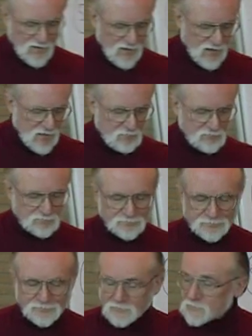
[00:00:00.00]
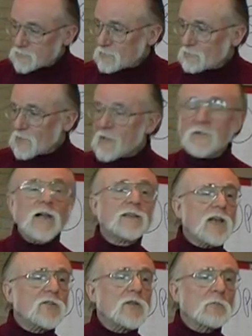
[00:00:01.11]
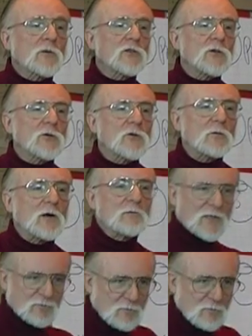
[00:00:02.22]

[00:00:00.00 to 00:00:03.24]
Um, I got that as number two, so, uh, but,